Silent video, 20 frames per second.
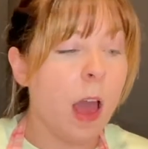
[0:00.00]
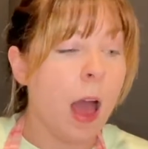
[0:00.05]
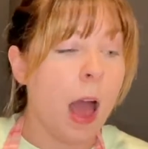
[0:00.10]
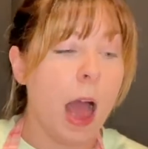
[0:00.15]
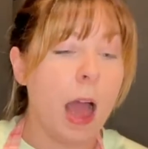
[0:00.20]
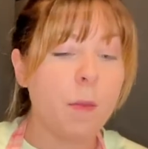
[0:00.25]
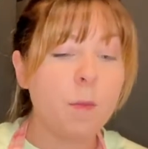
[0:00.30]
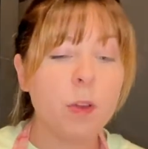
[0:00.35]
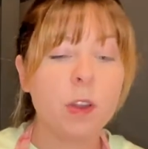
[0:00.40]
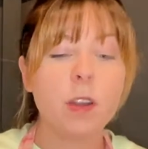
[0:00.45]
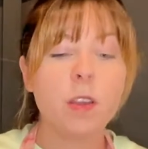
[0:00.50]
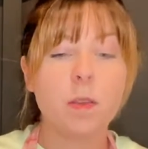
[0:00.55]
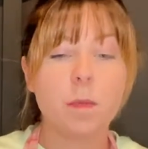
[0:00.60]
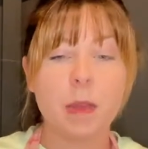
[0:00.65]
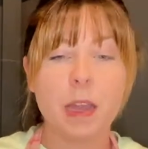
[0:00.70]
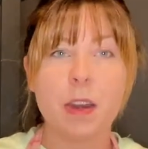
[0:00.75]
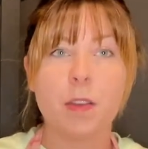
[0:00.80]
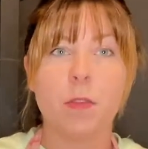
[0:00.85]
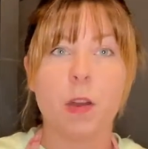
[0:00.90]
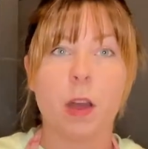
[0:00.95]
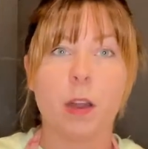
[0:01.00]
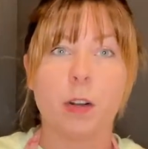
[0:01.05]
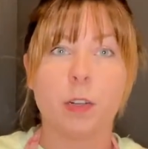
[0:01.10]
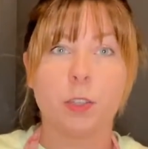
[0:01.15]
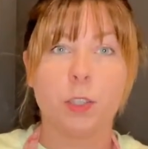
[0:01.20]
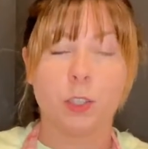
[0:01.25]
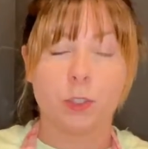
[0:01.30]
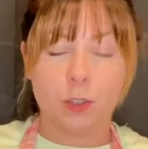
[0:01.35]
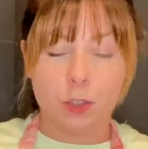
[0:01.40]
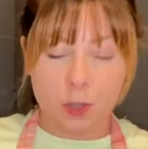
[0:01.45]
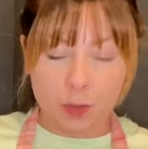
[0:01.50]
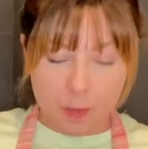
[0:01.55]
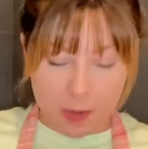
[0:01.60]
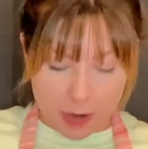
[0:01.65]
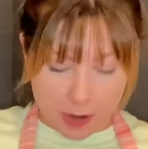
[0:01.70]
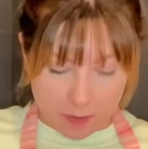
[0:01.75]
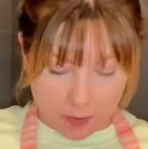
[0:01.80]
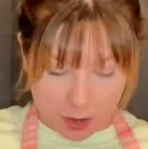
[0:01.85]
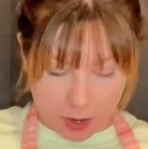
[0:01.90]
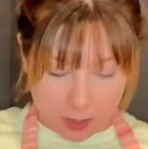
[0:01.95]
I'm one of the maid of honors. There's two
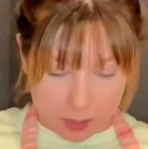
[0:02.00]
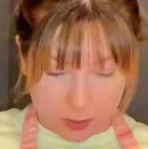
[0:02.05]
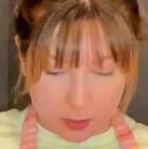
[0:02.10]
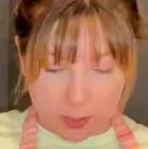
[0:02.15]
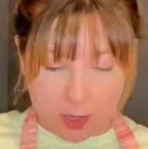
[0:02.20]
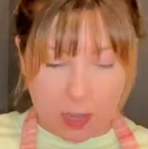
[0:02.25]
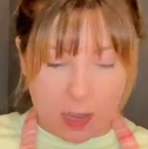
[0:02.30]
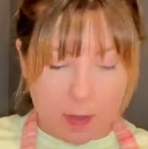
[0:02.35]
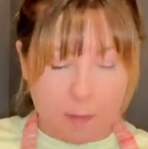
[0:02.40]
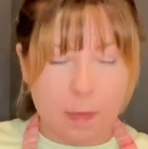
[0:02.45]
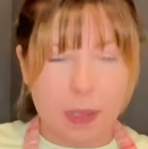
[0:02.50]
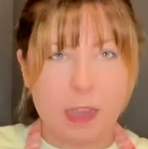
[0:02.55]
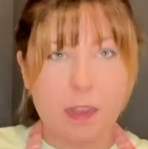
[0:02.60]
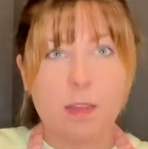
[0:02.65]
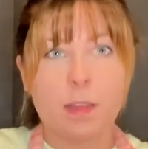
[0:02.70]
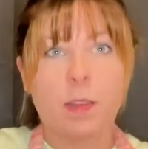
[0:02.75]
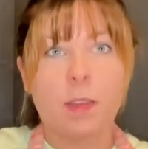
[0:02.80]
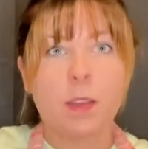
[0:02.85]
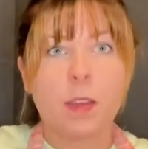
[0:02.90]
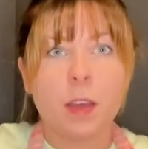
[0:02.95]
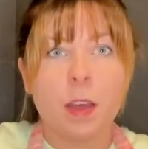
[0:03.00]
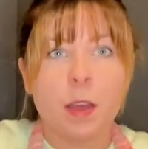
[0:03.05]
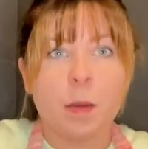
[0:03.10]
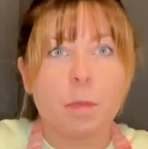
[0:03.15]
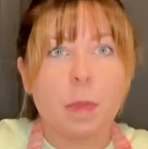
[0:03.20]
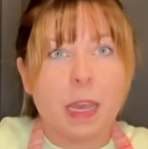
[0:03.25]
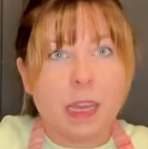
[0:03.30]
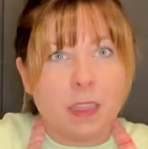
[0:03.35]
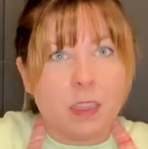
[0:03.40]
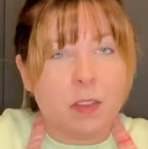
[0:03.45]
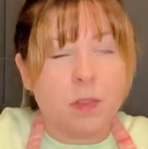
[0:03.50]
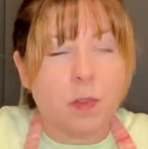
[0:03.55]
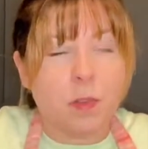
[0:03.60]
maid of honors, maids of